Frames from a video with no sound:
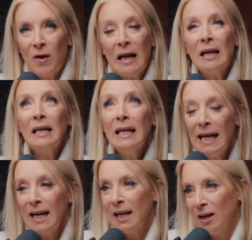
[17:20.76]

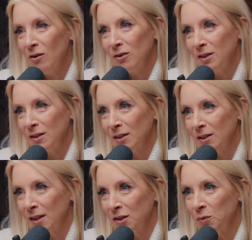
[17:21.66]
clearly
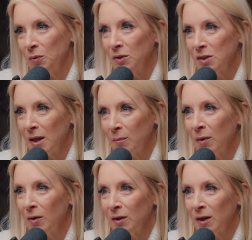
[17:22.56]
narcissistic towards their
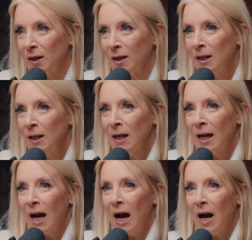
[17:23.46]
partner
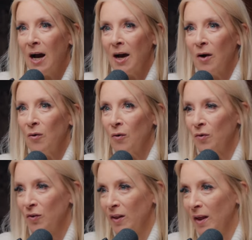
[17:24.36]

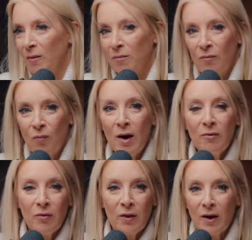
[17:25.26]
or to their
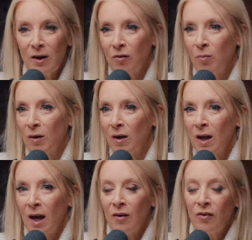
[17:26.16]
wife or their husband.
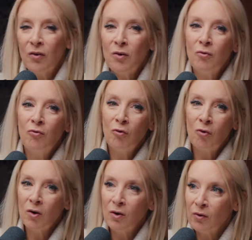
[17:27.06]
And so you
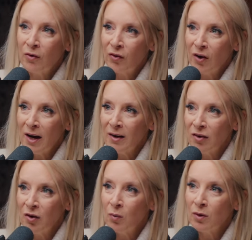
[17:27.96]
draw alongside
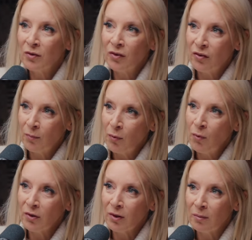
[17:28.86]
and you want to
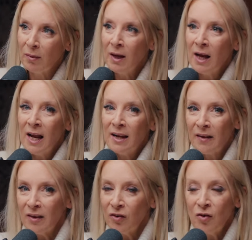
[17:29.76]
support them.
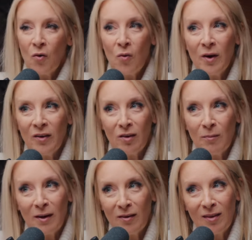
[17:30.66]
Now, that's not always the
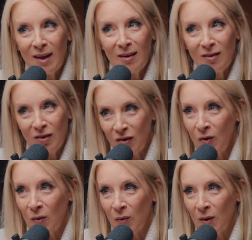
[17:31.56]
best thing to
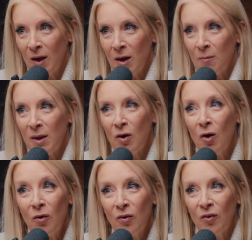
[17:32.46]
do,
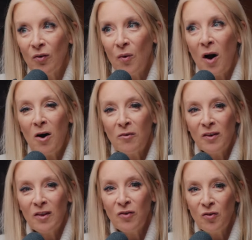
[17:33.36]
because
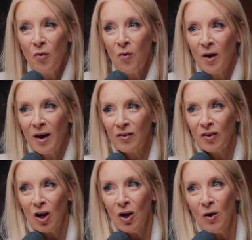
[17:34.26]
after the door has
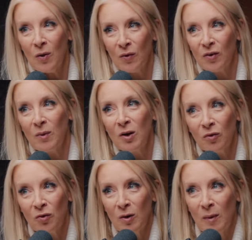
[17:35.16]
closed, and we're
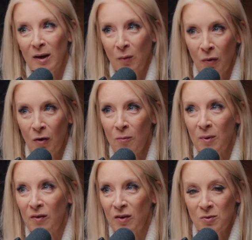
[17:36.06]
not talking about in a
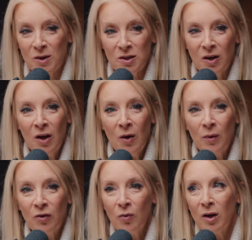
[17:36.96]
therapy situation,
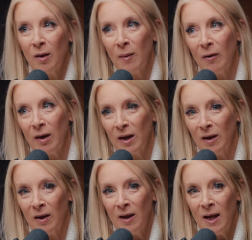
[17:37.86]
we're talking about in
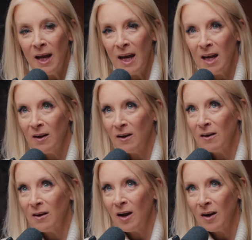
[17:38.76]

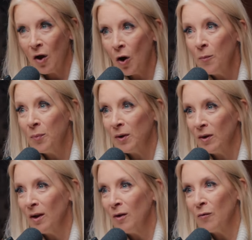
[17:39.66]
an
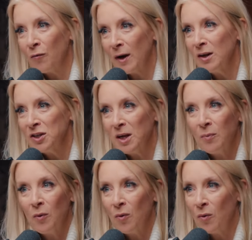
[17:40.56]
open
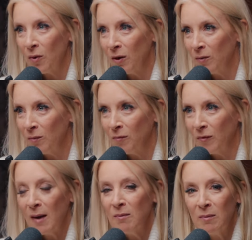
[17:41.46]
friendship or you know,
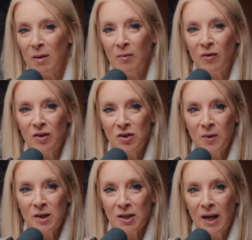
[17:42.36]
family member
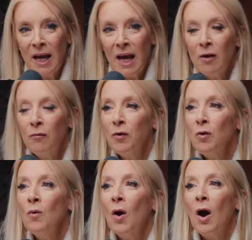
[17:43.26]
situation. If
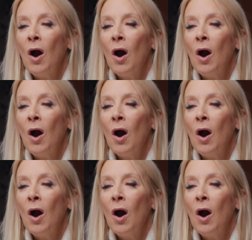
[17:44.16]
you